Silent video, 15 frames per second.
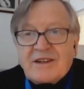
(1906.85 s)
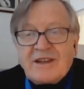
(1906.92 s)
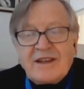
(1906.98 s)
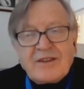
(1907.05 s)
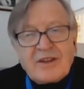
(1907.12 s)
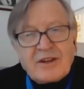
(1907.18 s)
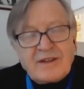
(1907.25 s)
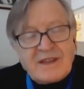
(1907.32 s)

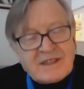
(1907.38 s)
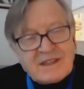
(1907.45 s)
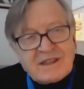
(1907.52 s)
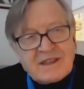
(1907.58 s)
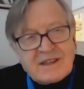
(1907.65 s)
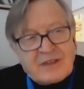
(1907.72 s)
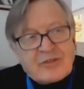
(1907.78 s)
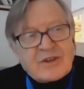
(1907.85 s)
In the
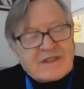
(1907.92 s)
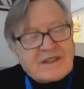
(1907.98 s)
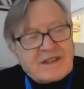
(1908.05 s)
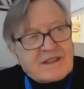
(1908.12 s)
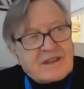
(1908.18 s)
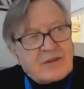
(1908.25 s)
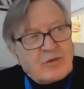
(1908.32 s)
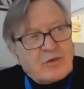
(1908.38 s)
nitty gritty,
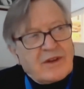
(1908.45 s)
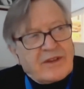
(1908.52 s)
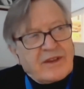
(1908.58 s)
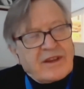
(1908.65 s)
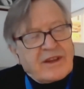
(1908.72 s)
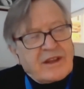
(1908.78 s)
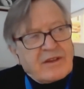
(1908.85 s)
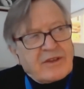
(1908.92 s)
as it were,
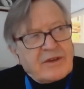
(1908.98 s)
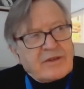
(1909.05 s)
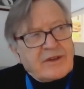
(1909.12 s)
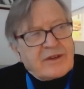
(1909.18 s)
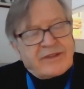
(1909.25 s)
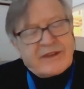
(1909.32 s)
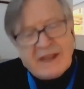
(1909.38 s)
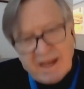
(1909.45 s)

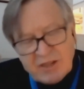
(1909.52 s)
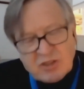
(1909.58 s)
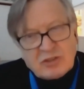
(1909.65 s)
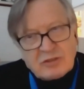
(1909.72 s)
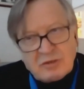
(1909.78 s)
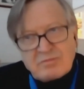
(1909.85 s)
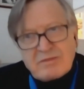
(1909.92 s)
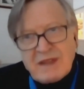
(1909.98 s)
the
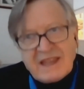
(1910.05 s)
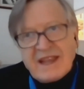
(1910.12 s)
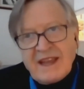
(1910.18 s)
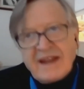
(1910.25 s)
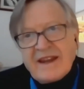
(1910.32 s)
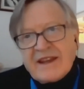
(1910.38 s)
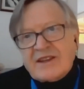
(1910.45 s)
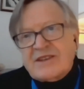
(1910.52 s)
actual
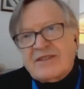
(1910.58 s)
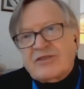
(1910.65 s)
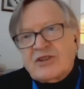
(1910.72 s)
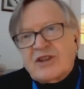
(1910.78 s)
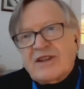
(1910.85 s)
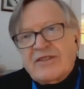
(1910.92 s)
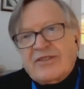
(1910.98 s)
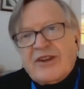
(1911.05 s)
mechanics of
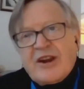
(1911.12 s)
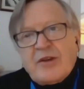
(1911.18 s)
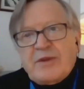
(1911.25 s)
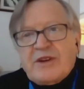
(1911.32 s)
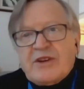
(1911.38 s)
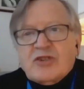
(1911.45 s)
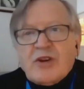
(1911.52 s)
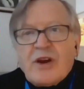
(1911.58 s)
gene
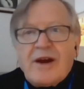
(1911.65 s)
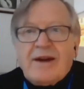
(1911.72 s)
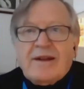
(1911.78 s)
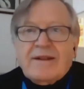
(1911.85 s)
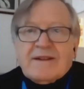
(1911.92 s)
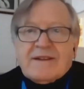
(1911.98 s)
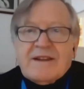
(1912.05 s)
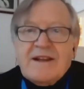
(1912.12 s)
therapy
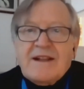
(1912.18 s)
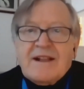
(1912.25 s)
trials.